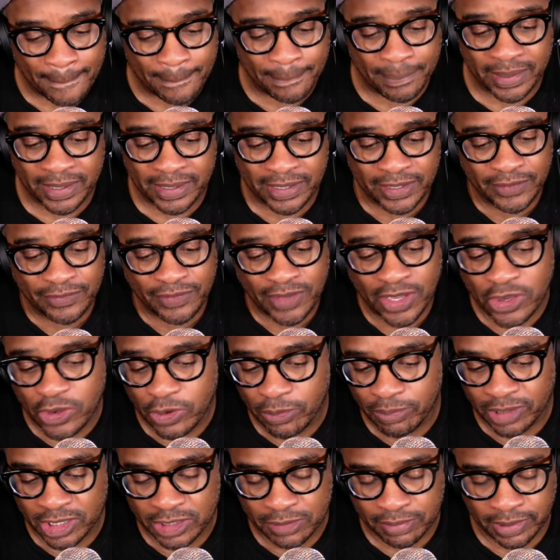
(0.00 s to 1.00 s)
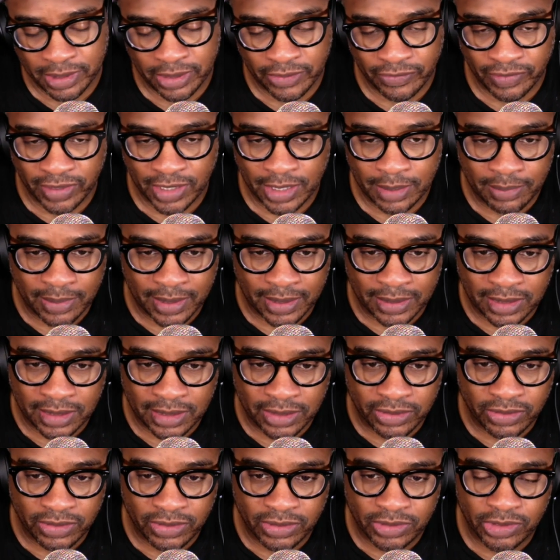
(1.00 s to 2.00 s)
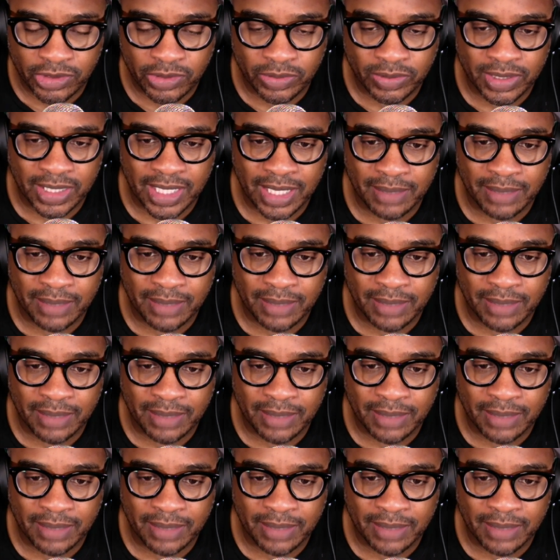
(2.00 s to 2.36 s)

But if they go best player available, I think they're going to go with